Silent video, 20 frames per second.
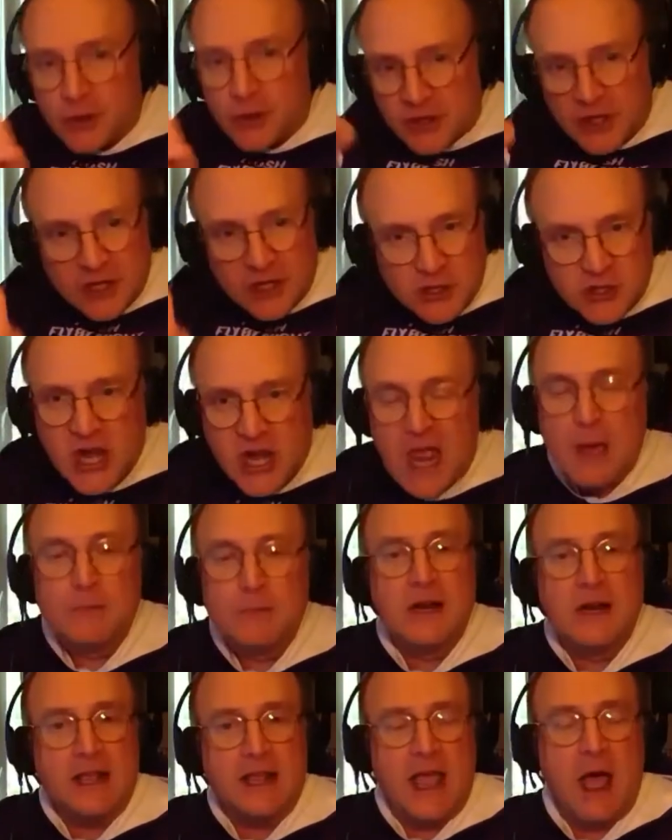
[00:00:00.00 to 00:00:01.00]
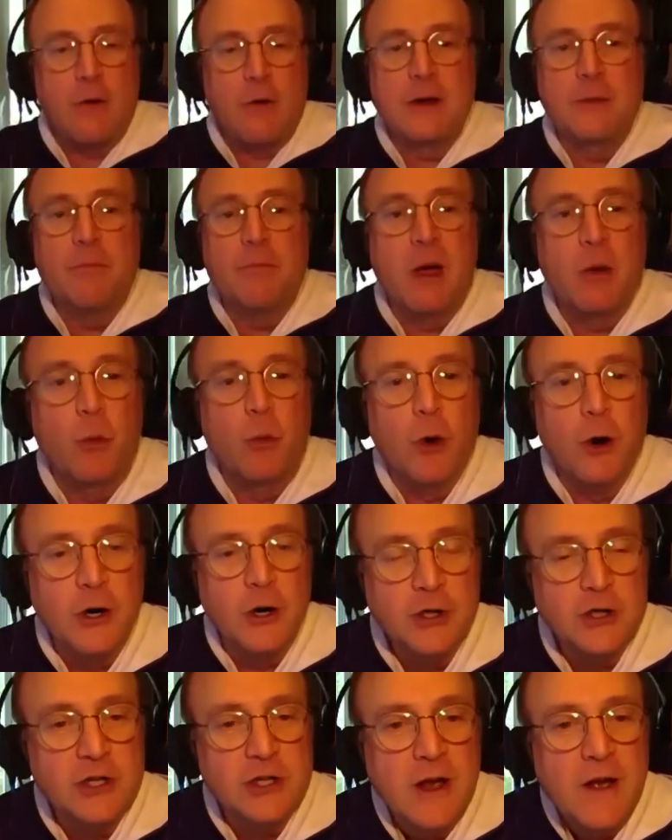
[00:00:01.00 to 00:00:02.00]
I jammed it. I counted my words
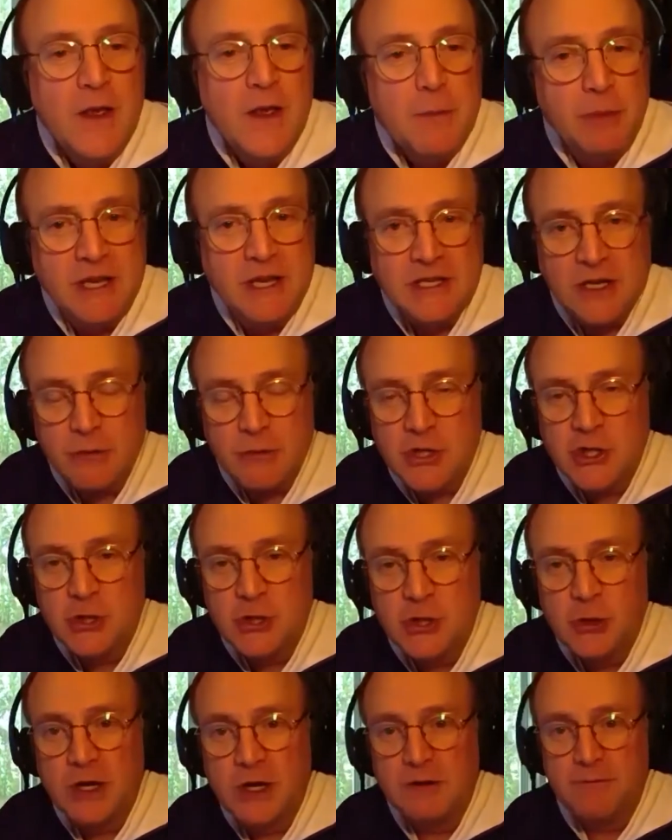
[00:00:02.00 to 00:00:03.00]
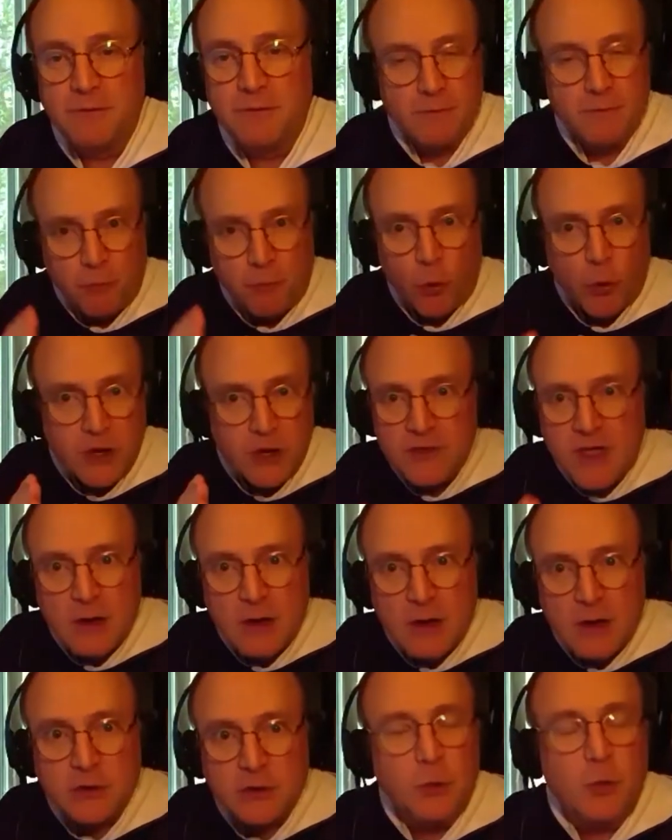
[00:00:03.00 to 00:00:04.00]
because I was shooting for
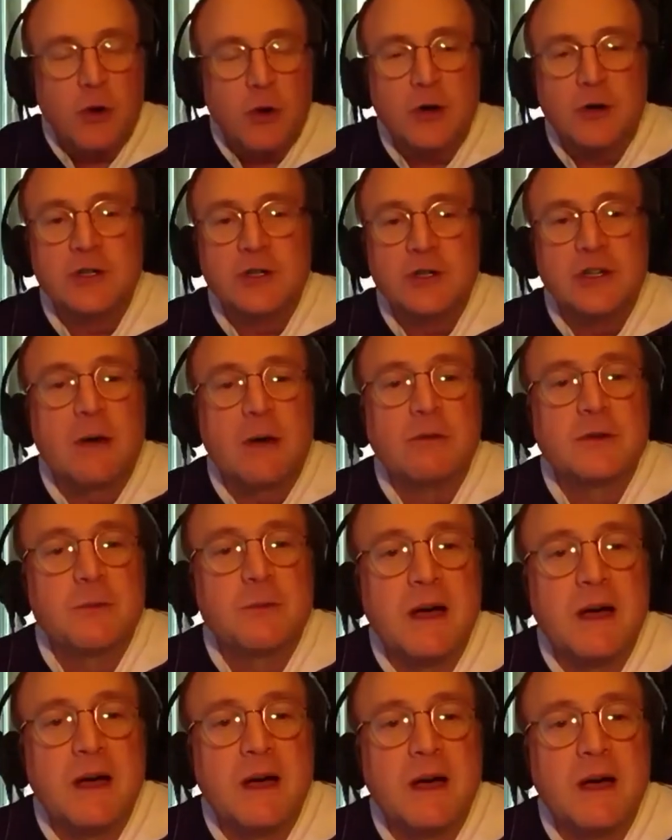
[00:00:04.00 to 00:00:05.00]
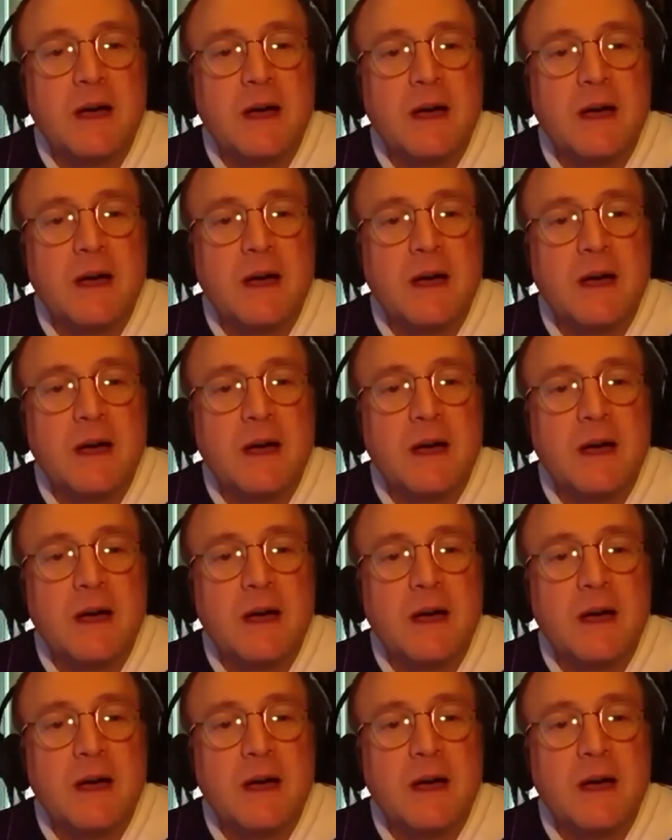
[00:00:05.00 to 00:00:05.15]
40,000 words. That was my,